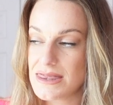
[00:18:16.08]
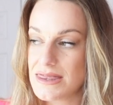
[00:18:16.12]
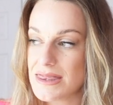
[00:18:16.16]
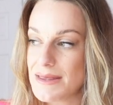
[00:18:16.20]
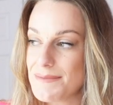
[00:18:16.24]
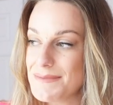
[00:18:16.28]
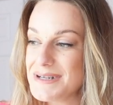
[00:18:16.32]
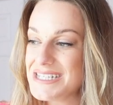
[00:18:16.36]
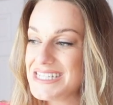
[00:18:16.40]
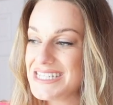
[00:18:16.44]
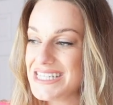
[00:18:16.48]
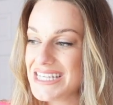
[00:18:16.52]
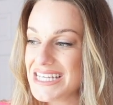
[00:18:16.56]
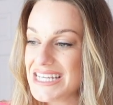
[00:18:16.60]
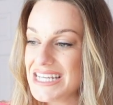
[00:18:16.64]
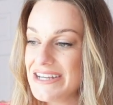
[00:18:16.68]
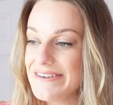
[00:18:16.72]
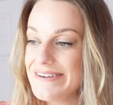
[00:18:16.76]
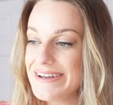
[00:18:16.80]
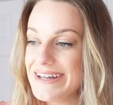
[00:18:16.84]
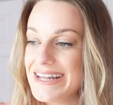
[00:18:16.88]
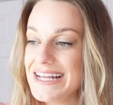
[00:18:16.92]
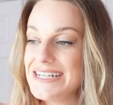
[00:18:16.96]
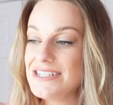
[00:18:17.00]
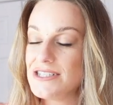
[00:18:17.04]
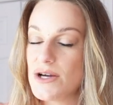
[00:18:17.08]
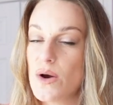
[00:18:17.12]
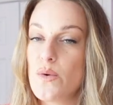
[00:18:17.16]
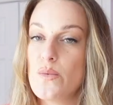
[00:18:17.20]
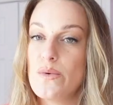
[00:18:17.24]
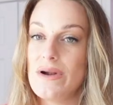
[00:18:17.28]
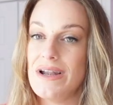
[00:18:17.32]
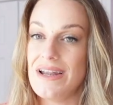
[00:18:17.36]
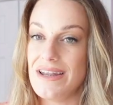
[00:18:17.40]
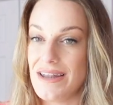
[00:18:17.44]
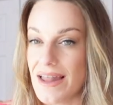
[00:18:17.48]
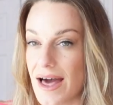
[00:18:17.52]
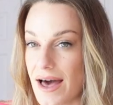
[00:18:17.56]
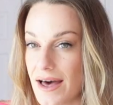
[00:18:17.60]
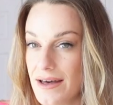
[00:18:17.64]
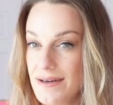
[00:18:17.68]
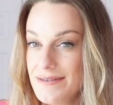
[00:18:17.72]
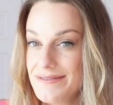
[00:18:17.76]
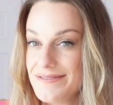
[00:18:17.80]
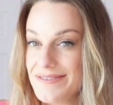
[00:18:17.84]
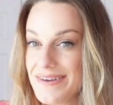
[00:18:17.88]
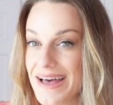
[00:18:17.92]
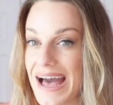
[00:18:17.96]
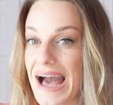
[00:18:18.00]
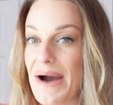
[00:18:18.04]
The material I don't
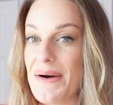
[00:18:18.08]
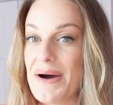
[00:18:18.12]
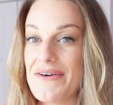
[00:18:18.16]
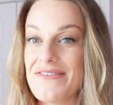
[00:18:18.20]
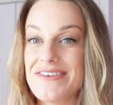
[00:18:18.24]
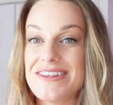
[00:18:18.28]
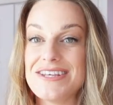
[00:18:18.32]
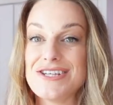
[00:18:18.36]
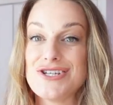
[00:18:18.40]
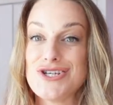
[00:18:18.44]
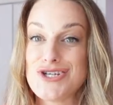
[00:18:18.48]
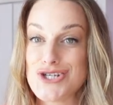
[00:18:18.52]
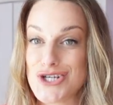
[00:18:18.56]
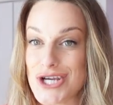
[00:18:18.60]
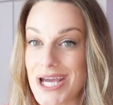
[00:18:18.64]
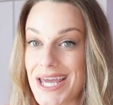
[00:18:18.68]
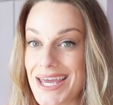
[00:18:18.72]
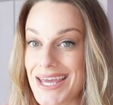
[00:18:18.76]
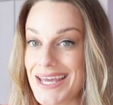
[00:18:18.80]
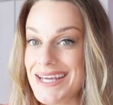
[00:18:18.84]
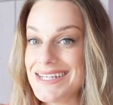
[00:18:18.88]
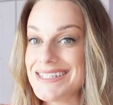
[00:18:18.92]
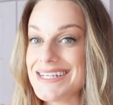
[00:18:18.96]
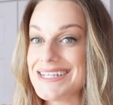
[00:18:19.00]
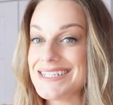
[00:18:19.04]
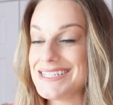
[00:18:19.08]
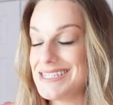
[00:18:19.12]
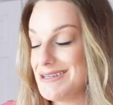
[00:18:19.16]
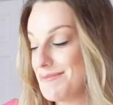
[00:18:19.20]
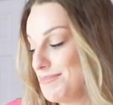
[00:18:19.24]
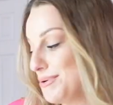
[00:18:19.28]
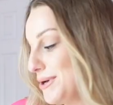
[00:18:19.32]
love, however, the shade is the